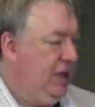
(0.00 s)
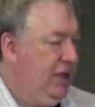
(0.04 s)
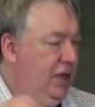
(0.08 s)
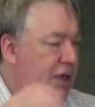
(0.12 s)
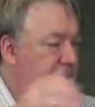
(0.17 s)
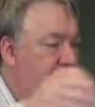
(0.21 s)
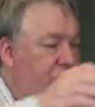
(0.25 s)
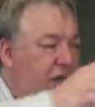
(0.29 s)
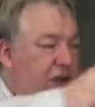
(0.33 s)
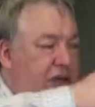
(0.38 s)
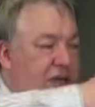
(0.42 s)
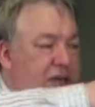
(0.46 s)

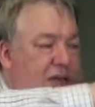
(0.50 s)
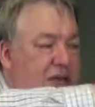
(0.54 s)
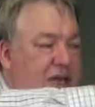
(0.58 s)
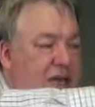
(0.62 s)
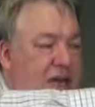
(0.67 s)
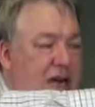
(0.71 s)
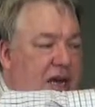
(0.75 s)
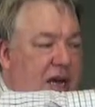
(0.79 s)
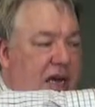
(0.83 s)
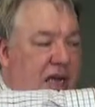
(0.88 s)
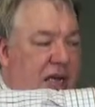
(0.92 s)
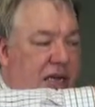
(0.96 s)
On this
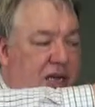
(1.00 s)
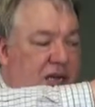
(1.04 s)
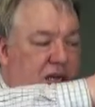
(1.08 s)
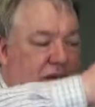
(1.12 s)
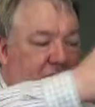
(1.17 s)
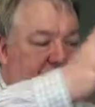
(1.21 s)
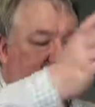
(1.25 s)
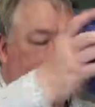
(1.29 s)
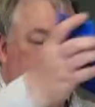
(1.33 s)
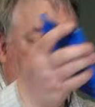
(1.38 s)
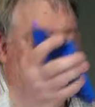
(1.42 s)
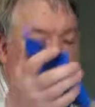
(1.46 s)
side,
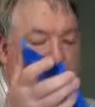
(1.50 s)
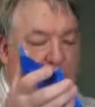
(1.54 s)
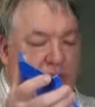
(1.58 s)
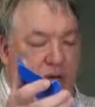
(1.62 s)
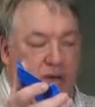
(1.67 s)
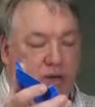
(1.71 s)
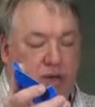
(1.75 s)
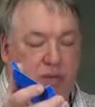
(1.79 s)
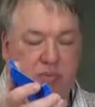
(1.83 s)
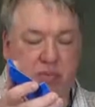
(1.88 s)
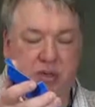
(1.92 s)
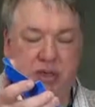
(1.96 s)
the louvre
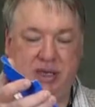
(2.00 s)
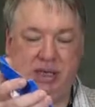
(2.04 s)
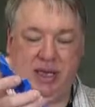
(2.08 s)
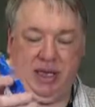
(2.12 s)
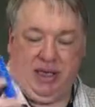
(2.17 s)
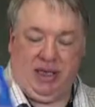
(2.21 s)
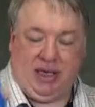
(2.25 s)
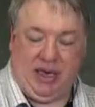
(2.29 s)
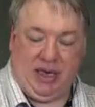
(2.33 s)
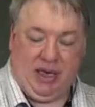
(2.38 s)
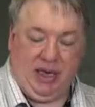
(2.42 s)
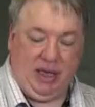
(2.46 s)
doesn't
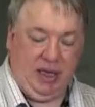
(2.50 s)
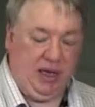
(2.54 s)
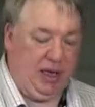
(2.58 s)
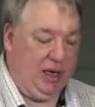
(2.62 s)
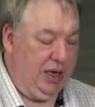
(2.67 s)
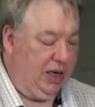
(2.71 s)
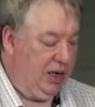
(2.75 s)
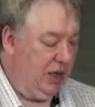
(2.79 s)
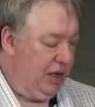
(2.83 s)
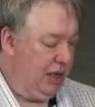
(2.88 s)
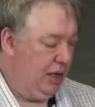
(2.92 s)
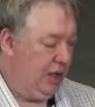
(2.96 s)
protect anything,
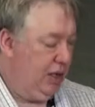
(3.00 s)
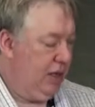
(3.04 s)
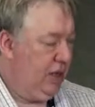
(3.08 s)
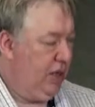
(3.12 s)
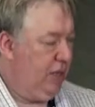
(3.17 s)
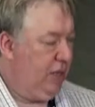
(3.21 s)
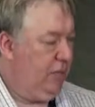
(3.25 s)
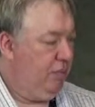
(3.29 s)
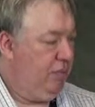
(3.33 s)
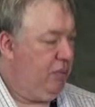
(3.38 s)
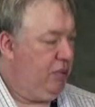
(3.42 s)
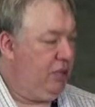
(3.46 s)

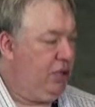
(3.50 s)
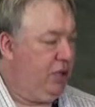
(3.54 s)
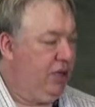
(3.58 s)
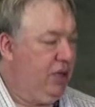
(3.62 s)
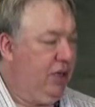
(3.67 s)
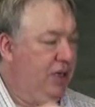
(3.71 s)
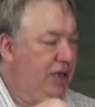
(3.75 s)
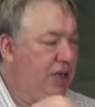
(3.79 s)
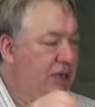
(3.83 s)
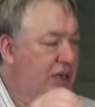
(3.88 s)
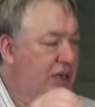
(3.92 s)
but on this